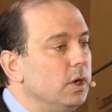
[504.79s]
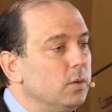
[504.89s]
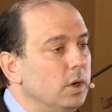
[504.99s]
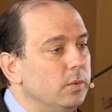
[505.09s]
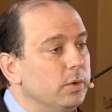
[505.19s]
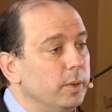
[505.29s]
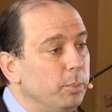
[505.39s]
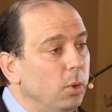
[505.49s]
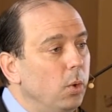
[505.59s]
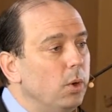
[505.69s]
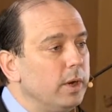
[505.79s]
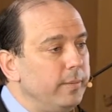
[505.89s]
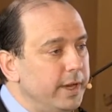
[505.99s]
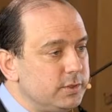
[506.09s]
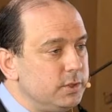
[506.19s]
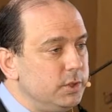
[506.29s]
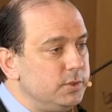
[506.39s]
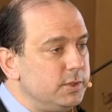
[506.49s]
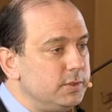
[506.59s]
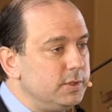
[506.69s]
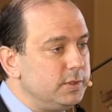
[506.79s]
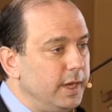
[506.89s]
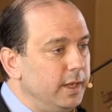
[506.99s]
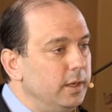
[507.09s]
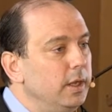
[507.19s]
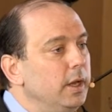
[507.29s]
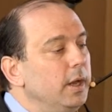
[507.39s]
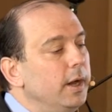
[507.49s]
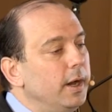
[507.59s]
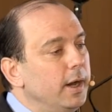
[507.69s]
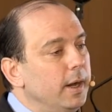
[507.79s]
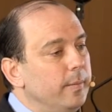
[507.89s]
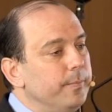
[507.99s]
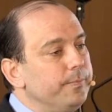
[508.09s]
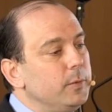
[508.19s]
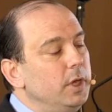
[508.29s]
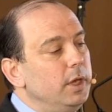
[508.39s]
are, are really poor in Massachusetts is that um,